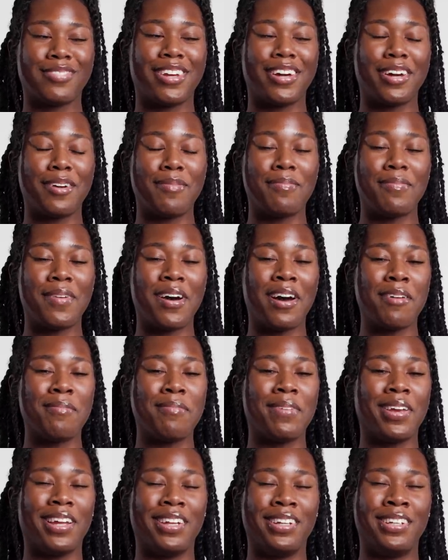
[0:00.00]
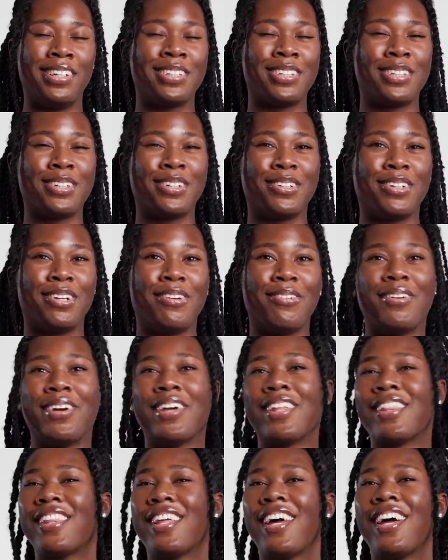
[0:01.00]
um, I may disagree
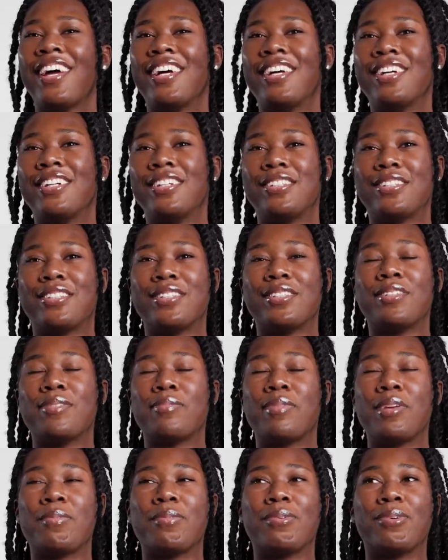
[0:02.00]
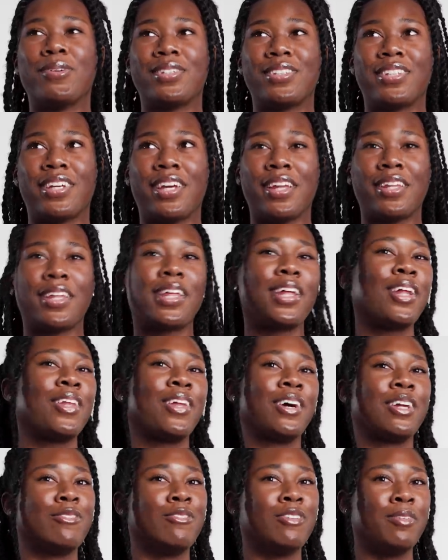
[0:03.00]
with as people saying that a
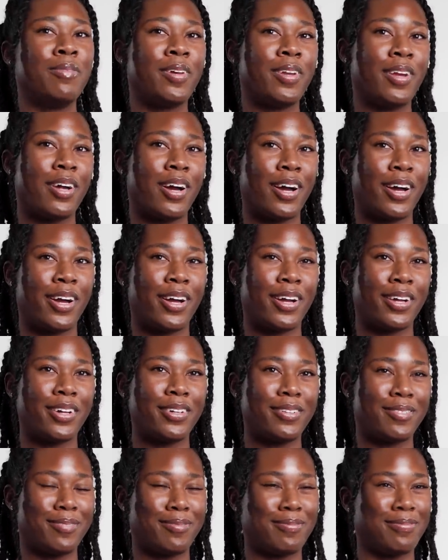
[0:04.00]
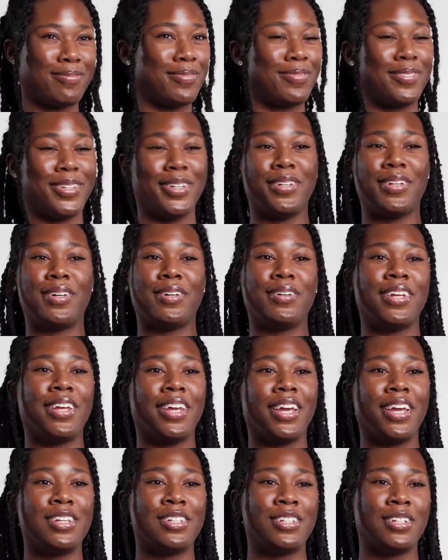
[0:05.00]
lot of women are, you know,
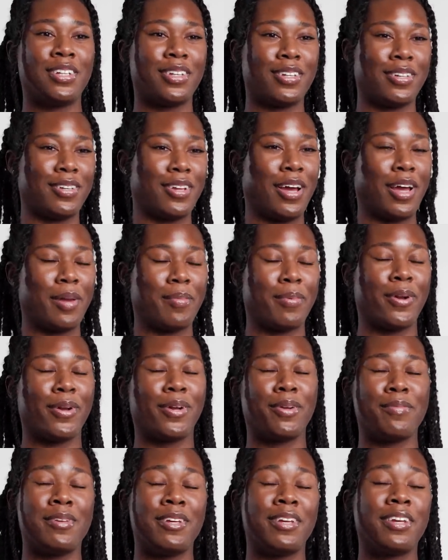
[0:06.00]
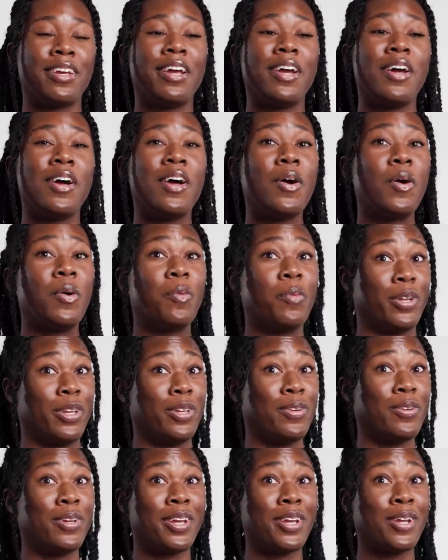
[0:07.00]
engaged in hypergamy. When
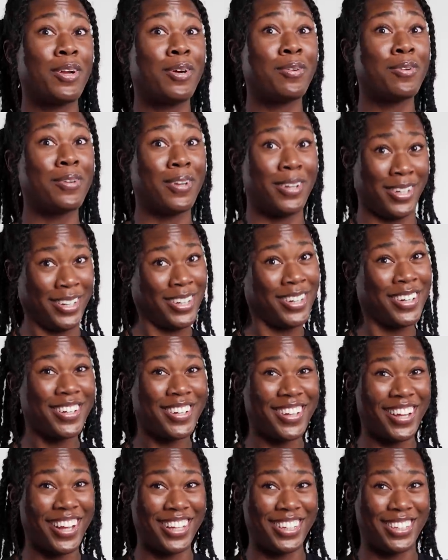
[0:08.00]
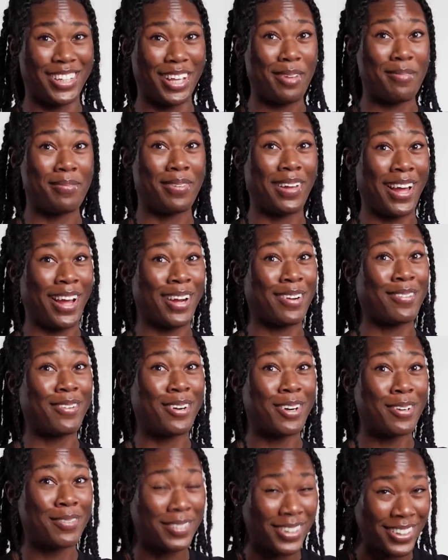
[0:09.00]
you get older, as a black
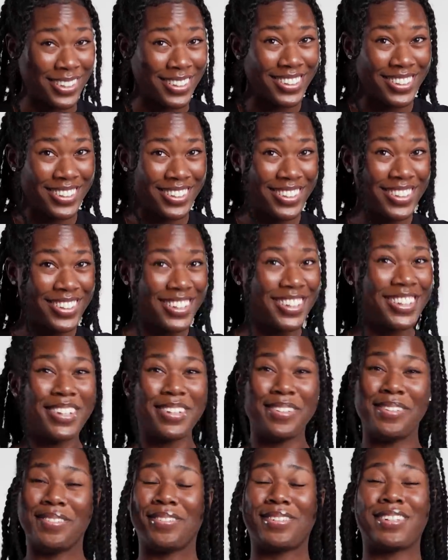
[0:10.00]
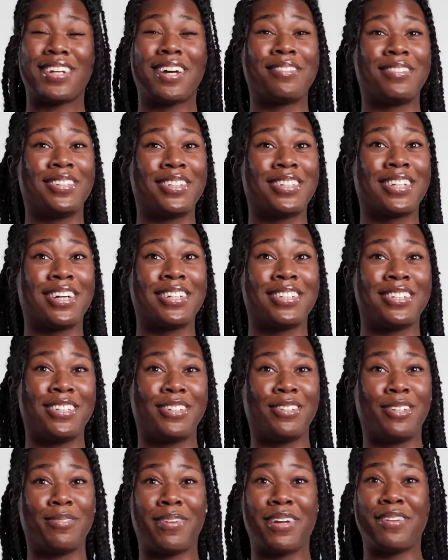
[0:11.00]
woman, and I've discussed
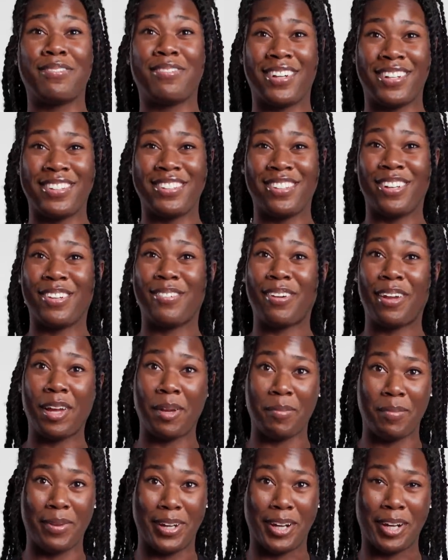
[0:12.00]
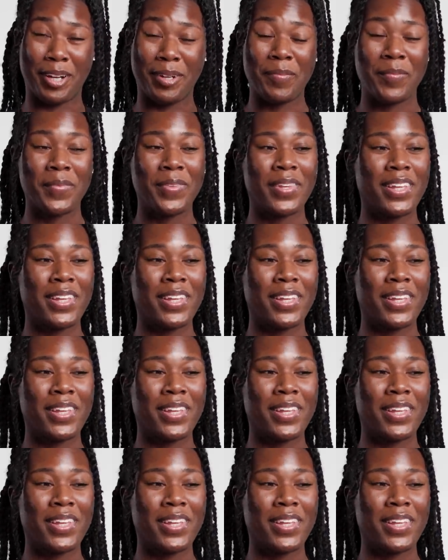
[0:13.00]
this with my friends on the way up here,